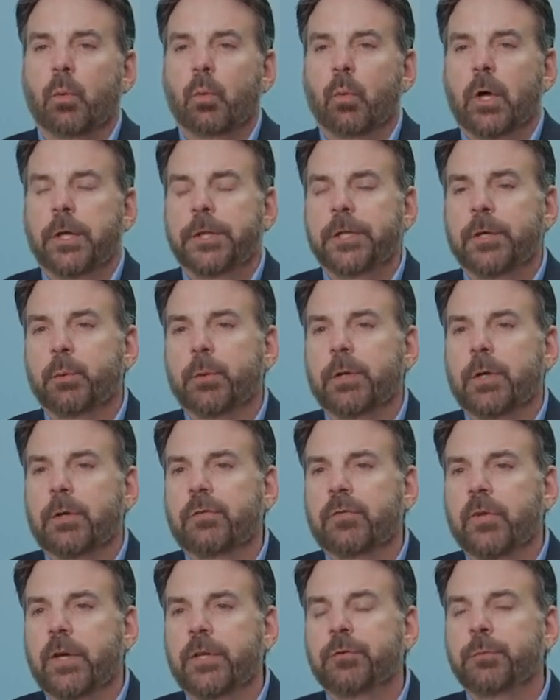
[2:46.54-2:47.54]
Well, I think what
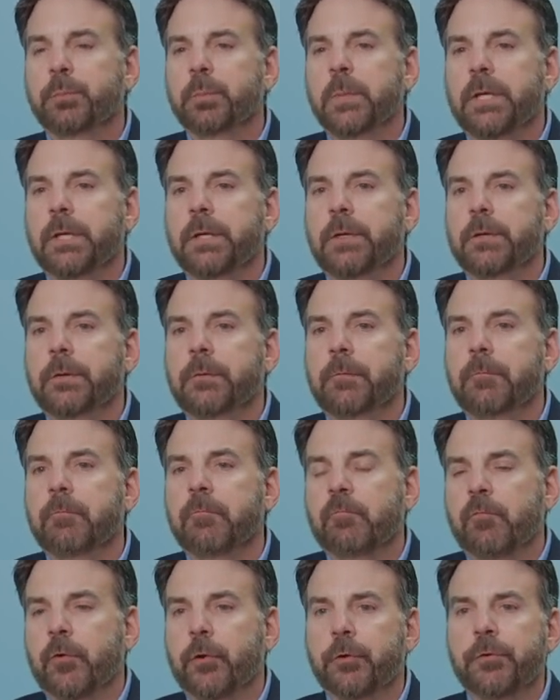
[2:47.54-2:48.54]
excites me
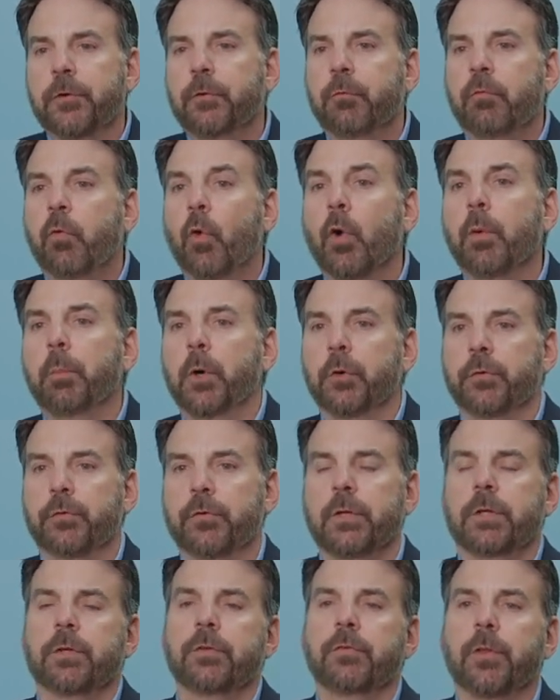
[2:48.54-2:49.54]
first and
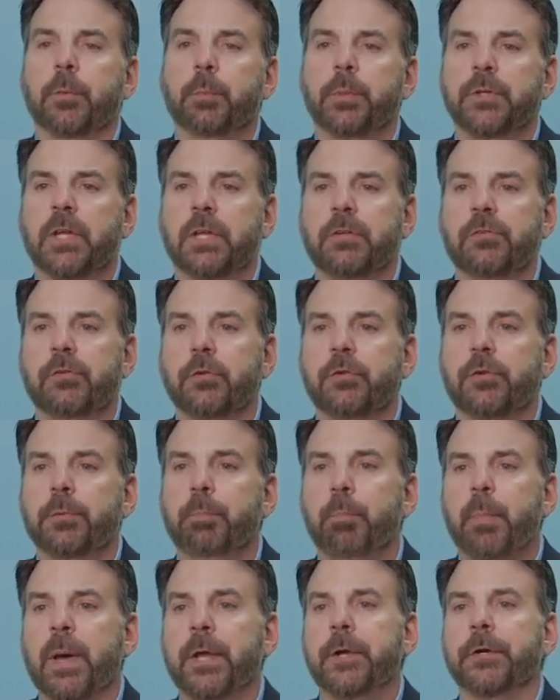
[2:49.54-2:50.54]
foremost is the potential to
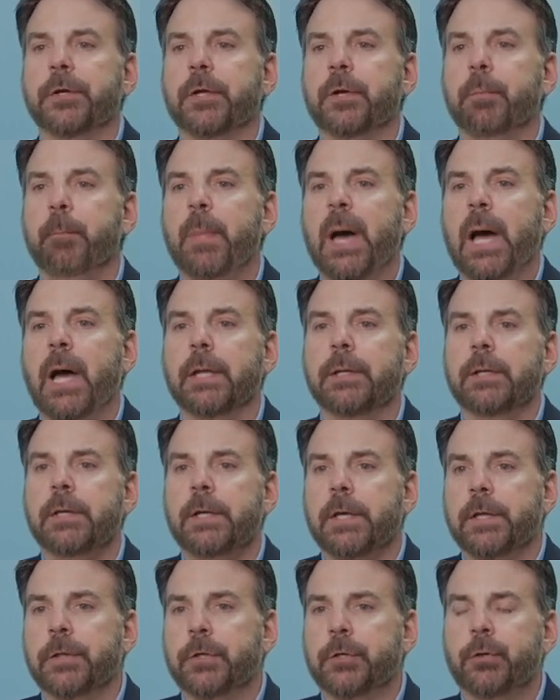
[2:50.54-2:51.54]
better combat
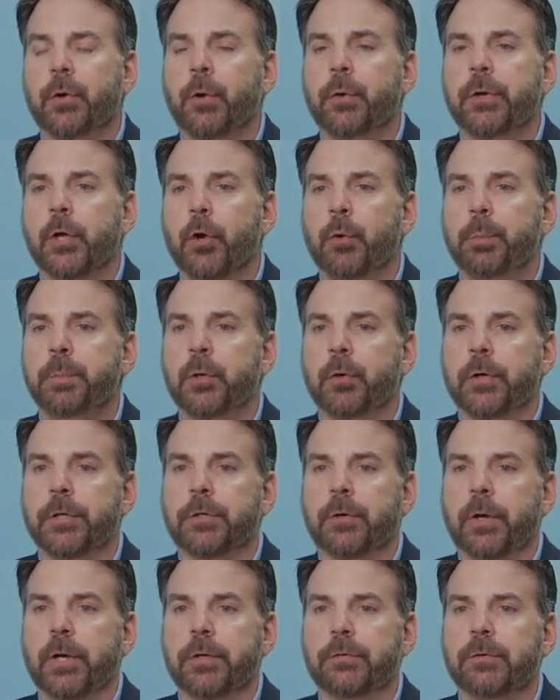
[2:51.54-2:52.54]
the growing opioid
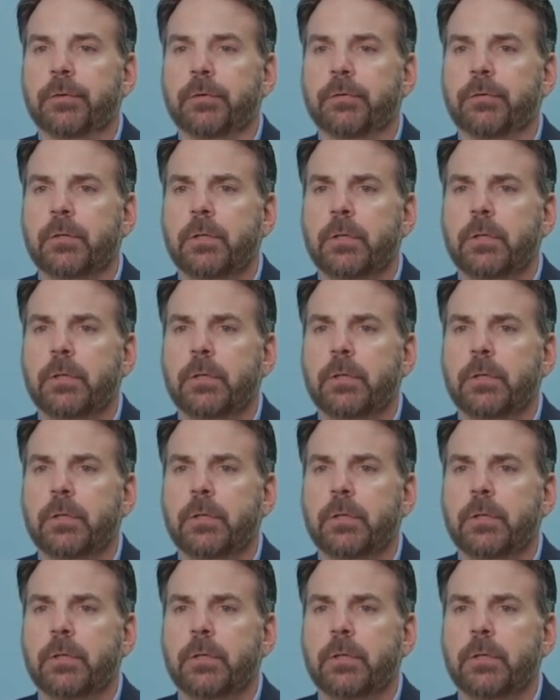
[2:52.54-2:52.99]
crisis.